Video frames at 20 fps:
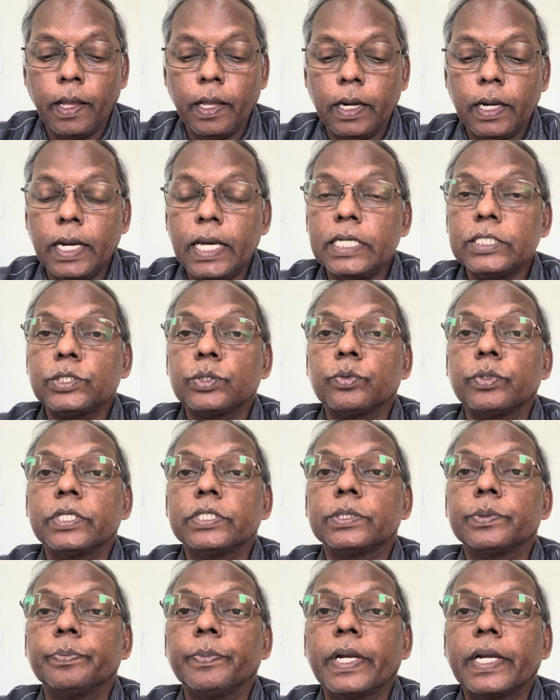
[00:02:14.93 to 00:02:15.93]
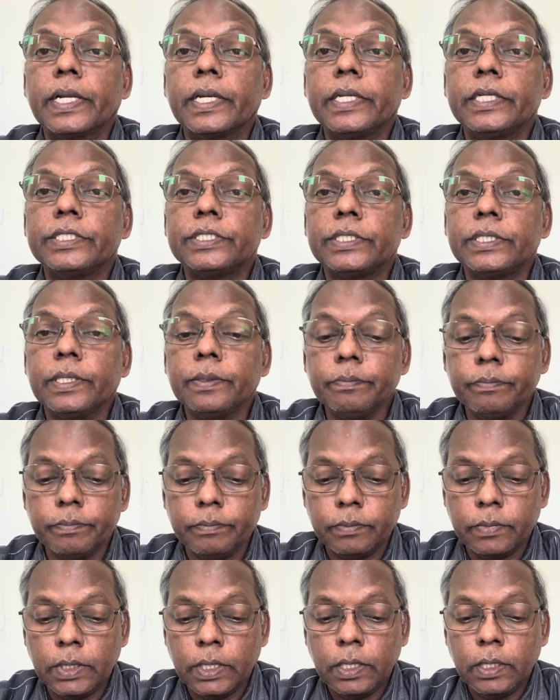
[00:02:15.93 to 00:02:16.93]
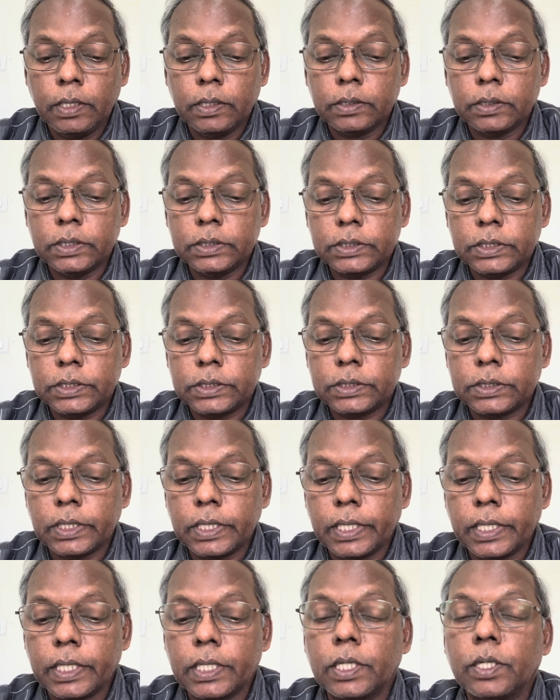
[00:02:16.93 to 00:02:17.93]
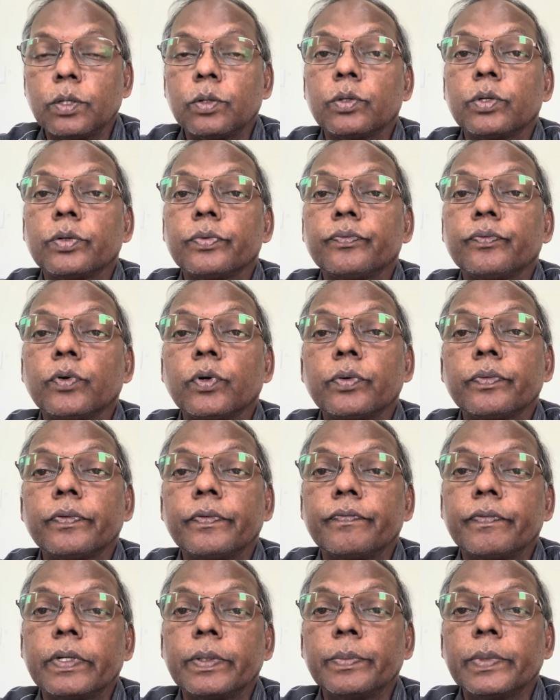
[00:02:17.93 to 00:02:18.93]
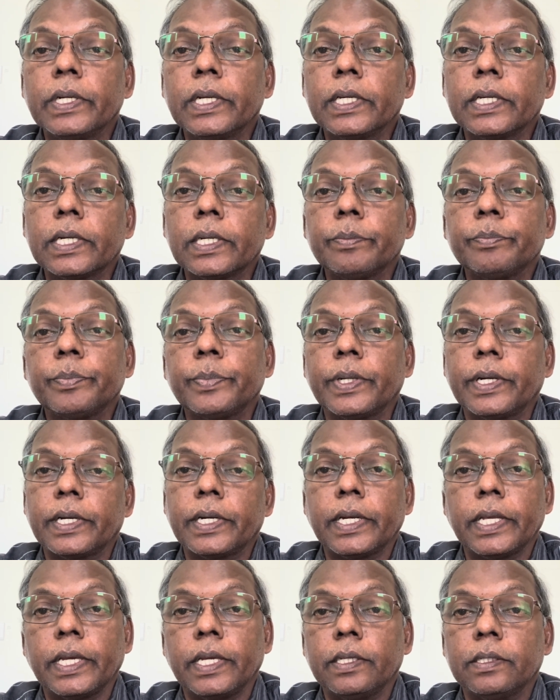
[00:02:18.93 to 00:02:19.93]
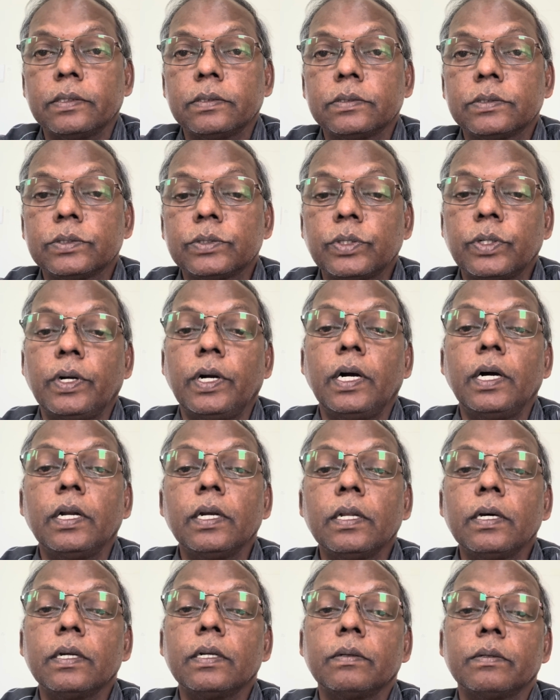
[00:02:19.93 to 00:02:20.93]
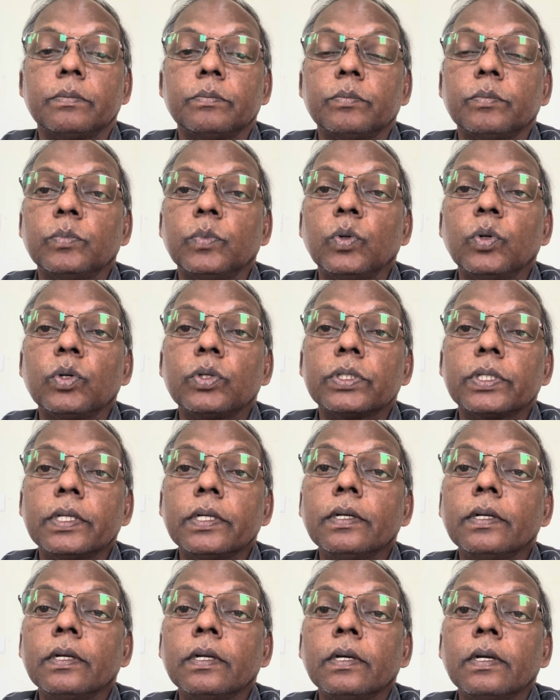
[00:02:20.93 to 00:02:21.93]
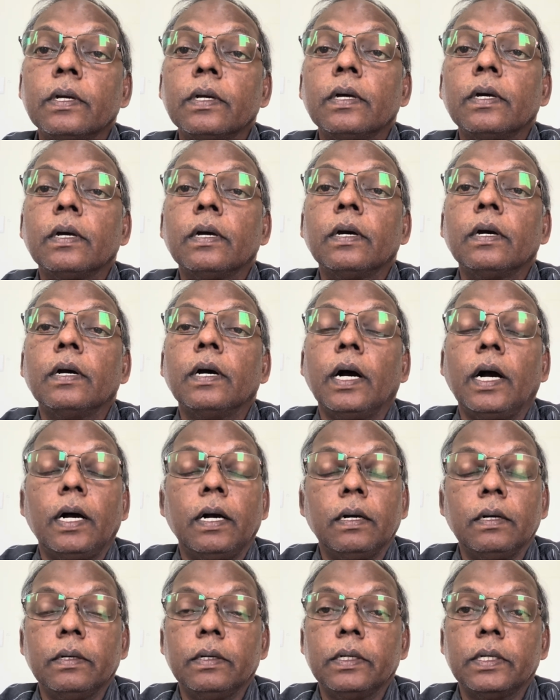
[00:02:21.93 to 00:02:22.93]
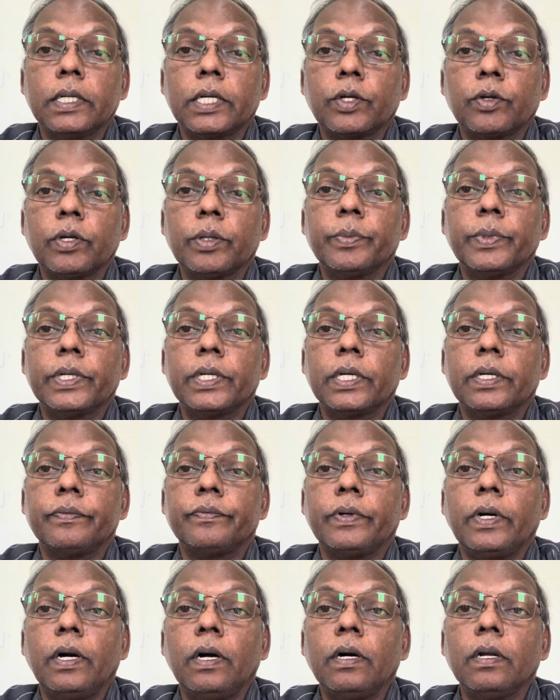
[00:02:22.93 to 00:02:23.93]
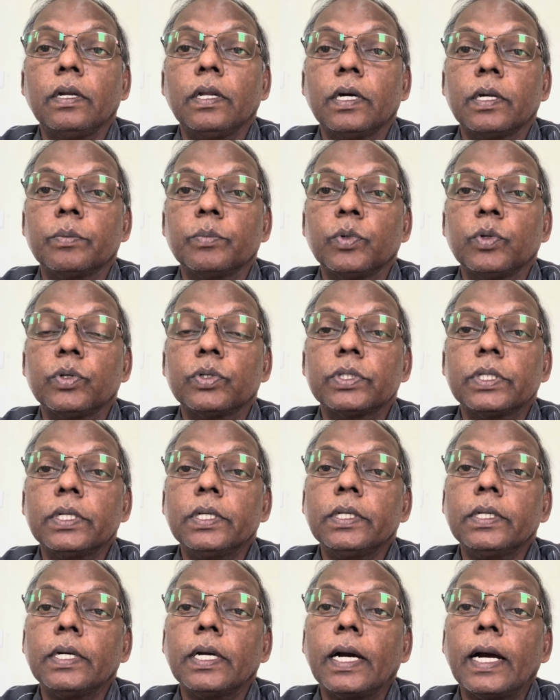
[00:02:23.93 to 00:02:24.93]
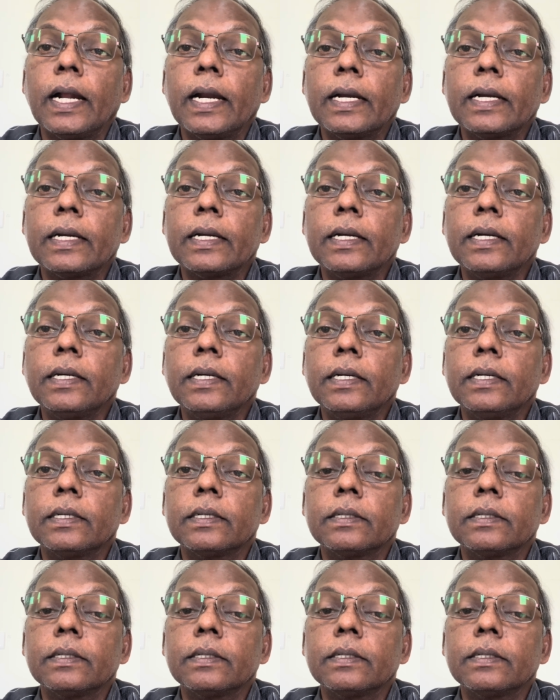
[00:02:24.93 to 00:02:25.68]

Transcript: Last one is magnesium. This is 300 to 450 milligram per day. So all are more than requirement of all are more than 100